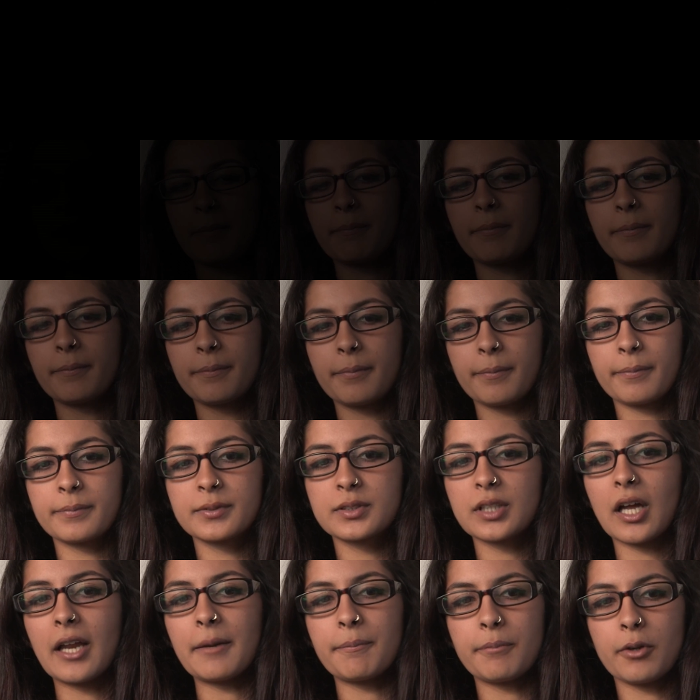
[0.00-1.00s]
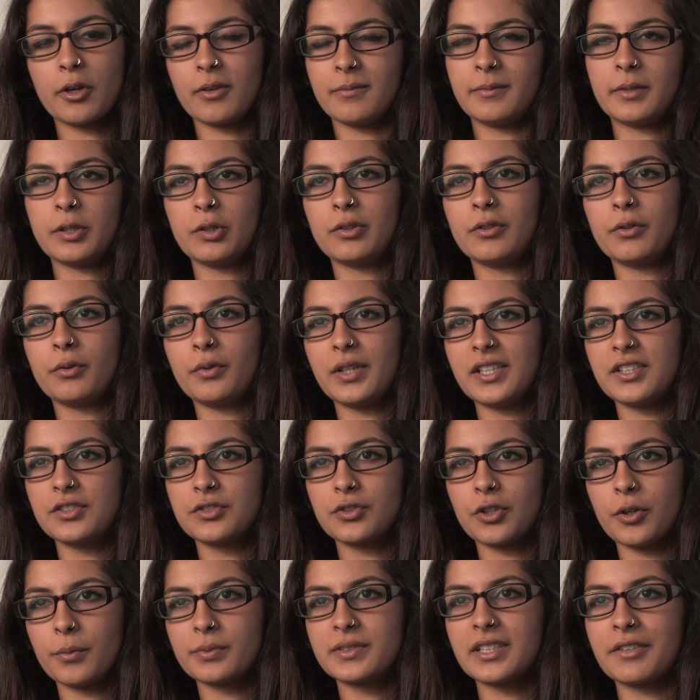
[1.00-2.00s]
They started putting me on all these
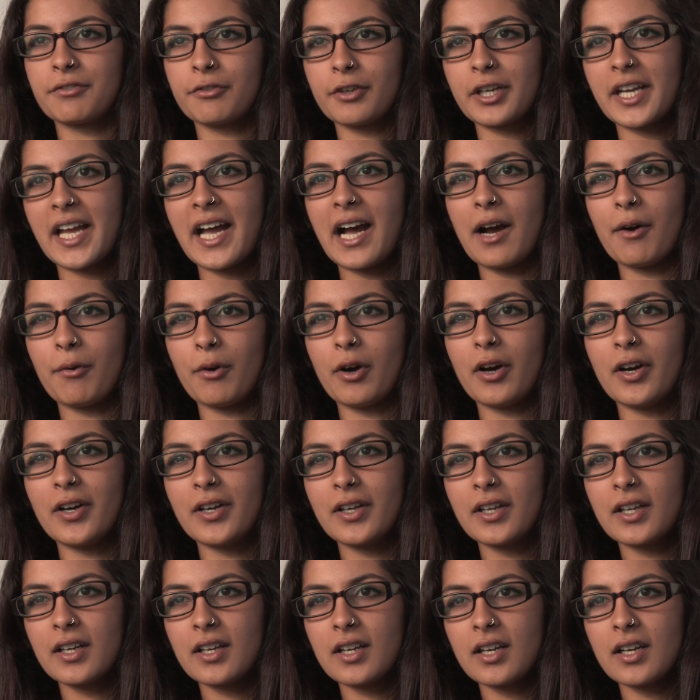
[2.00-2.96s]
drops every hour.